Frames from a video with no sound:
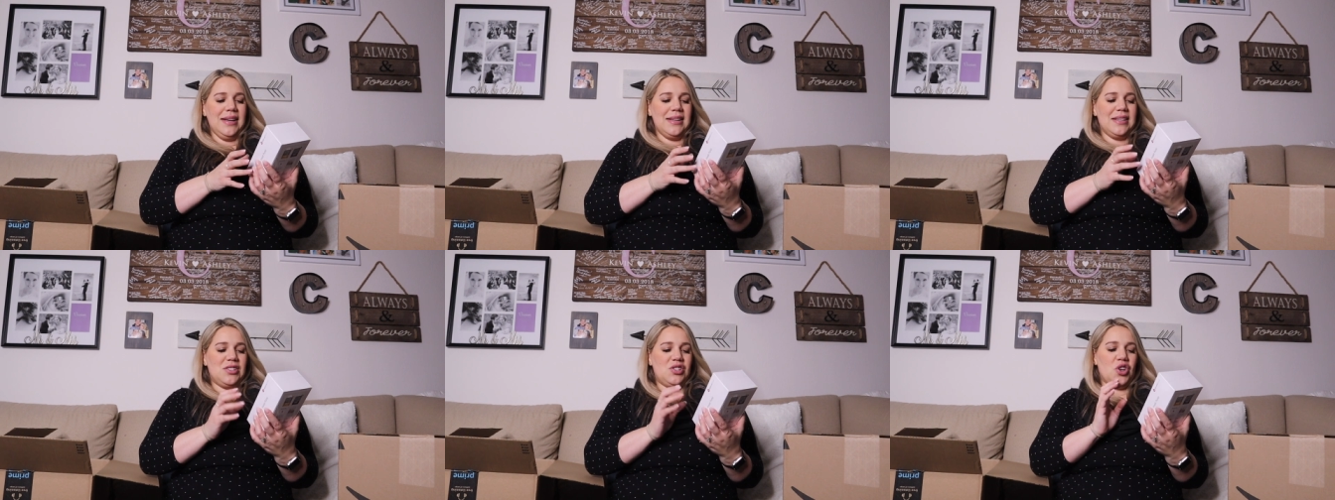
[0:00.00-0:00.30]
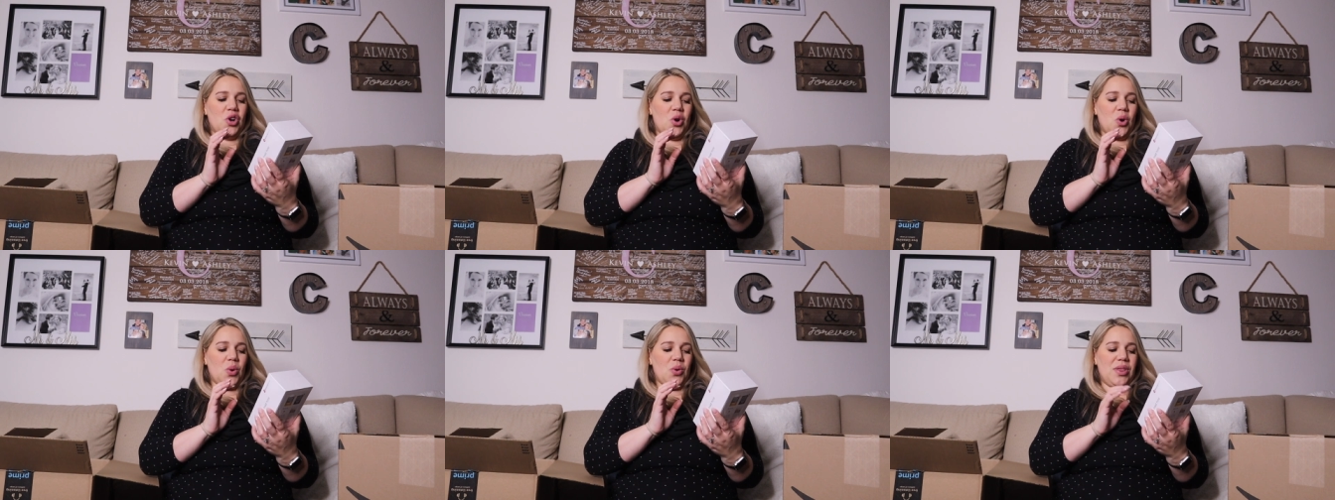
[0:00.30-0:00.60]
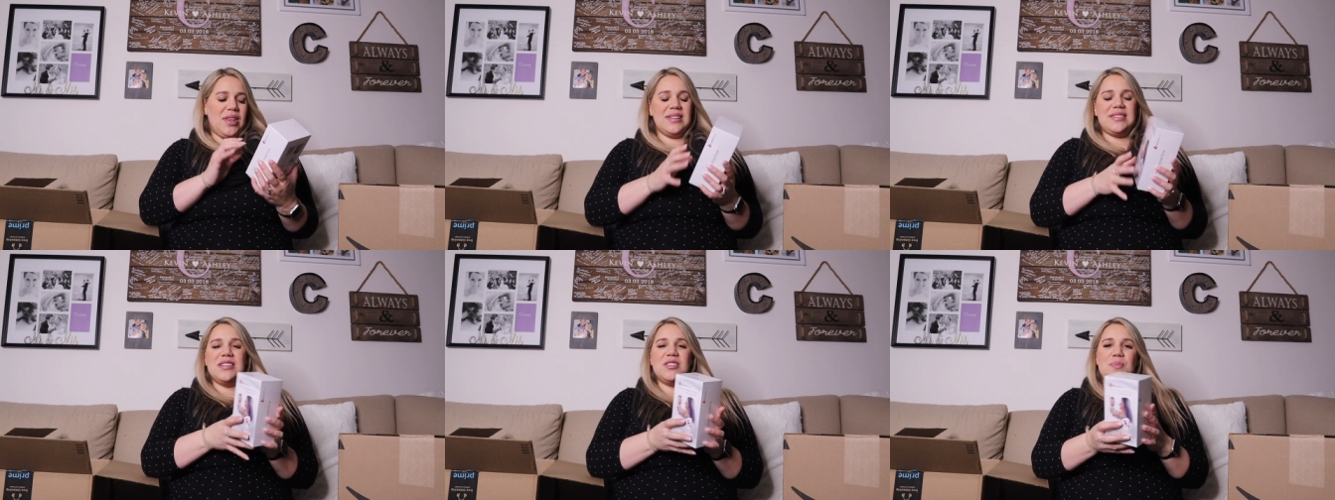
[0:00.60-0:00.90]
so
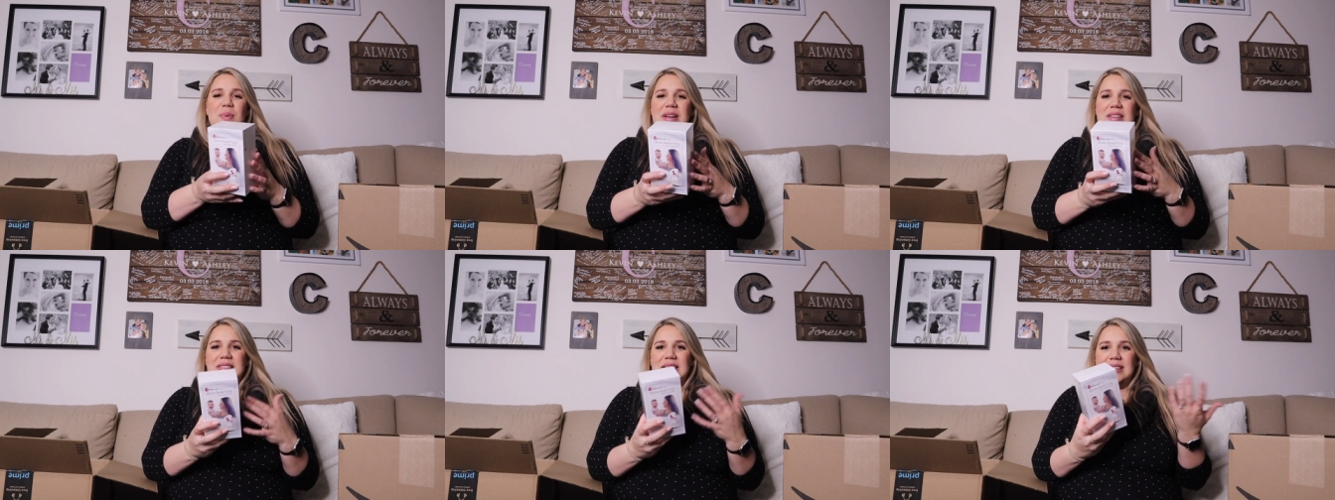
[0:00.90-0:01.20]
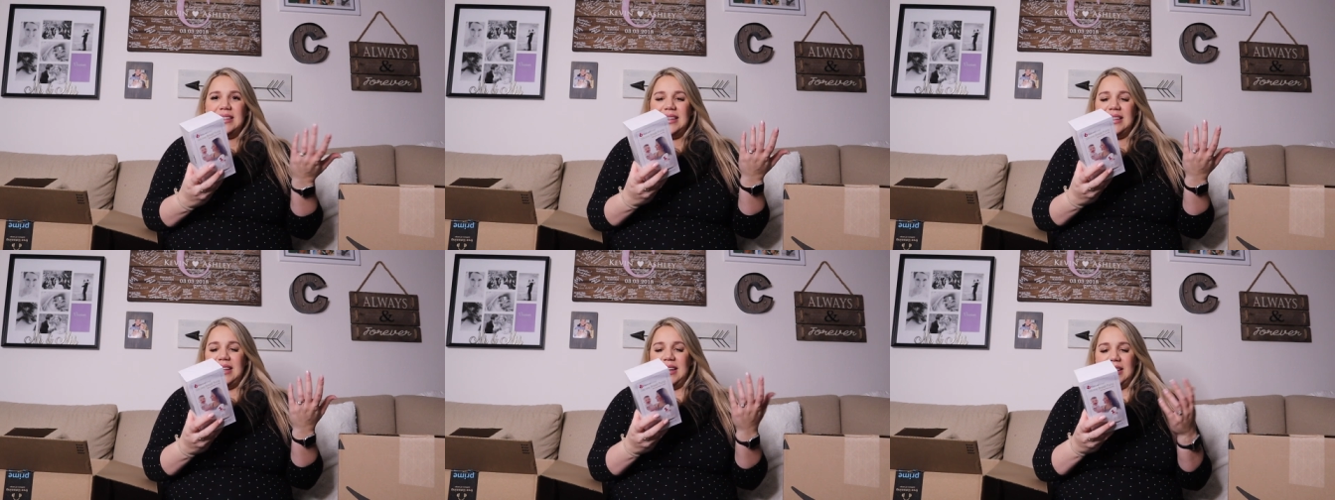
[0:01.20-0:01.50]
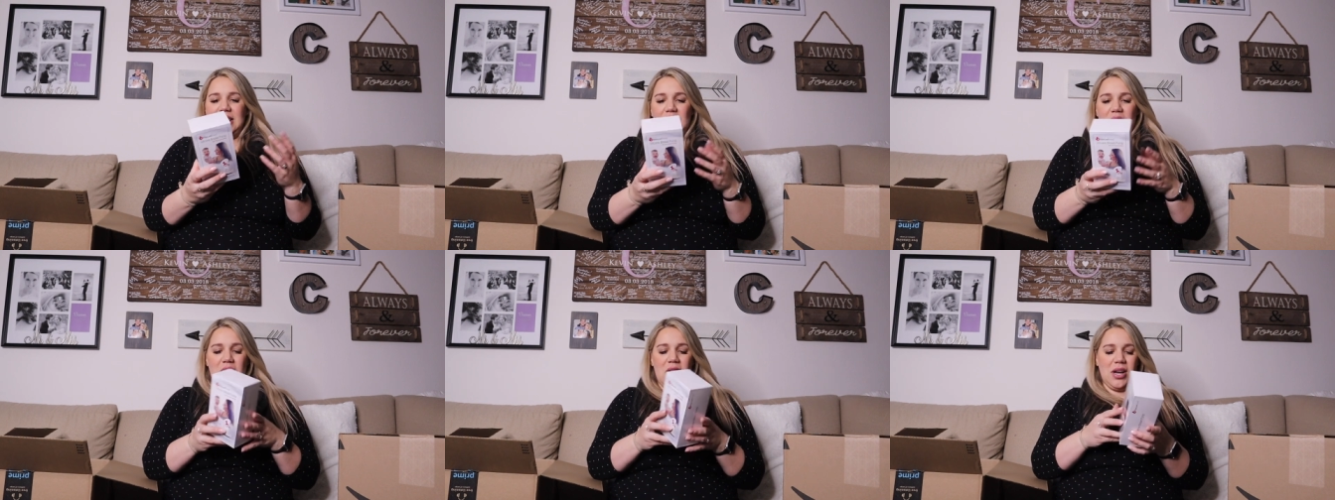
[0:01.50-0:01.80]
this is basically
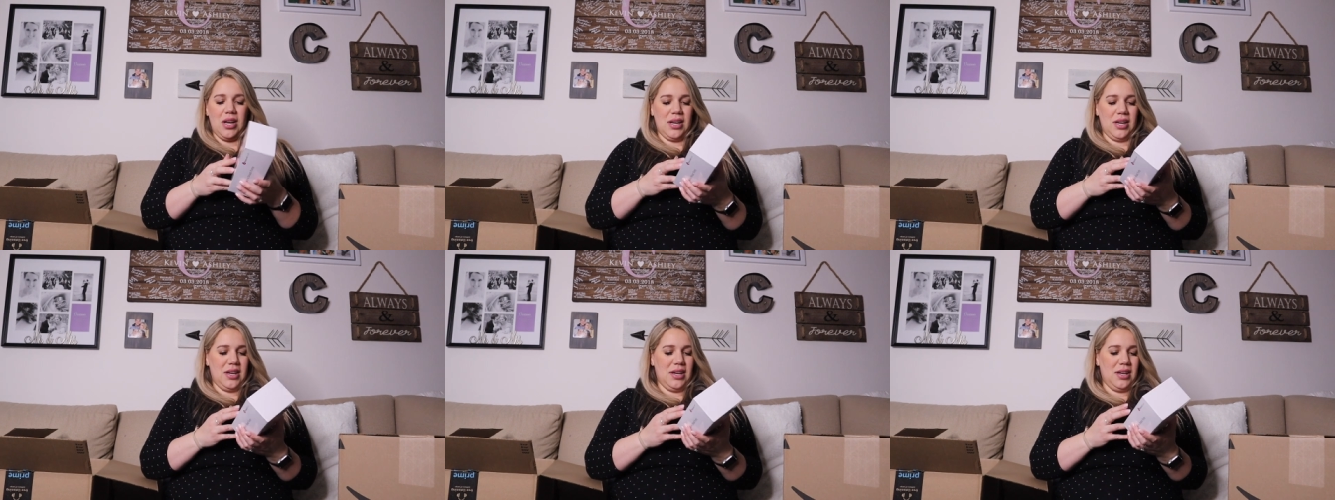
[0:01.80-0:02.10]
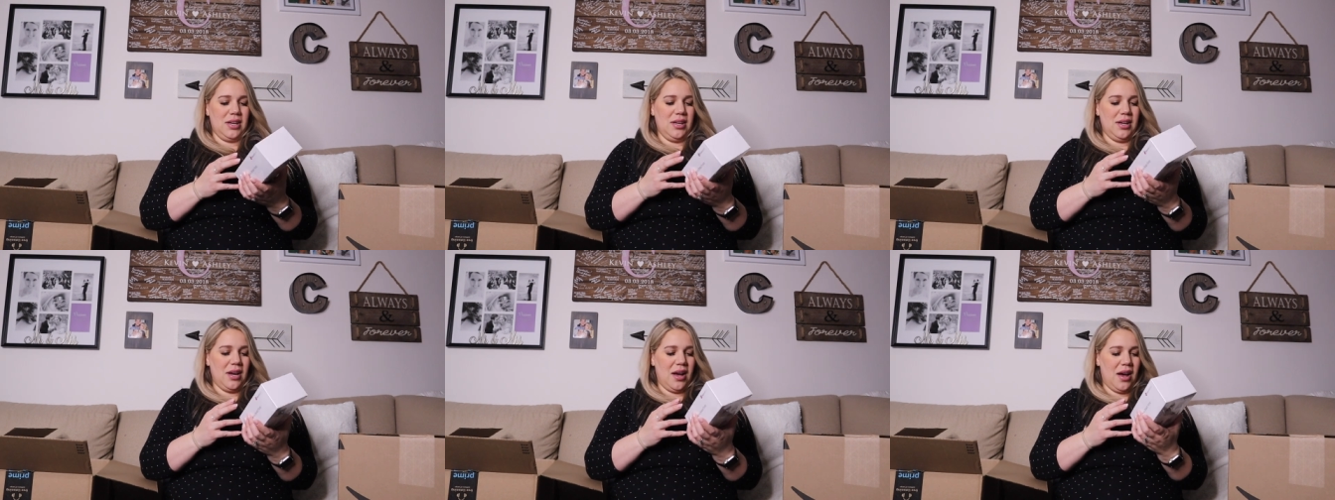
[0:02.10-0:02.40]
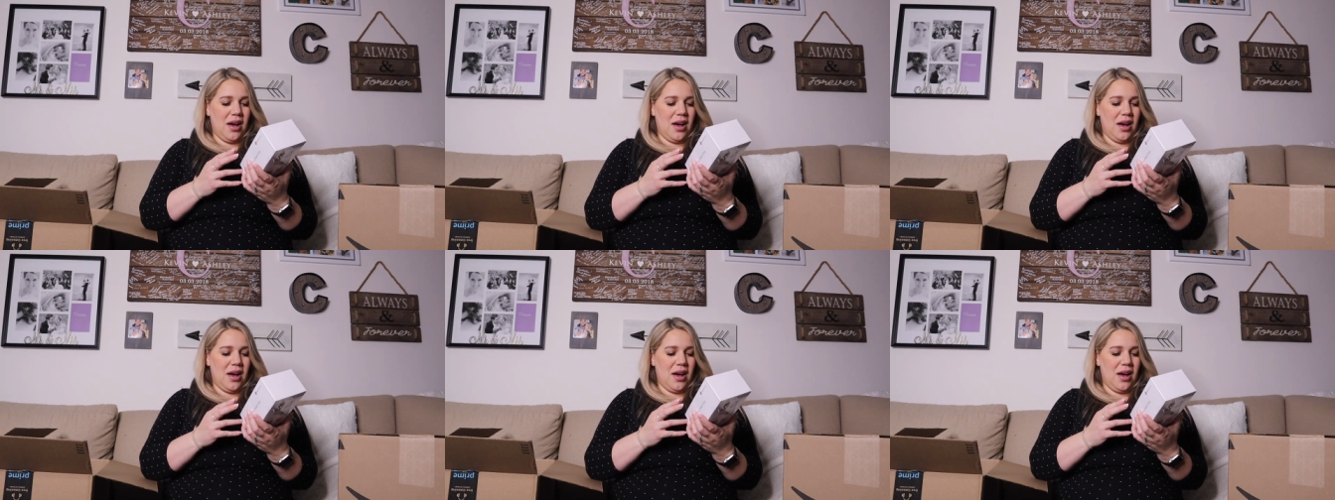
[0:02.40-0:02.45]
like the Haakaa.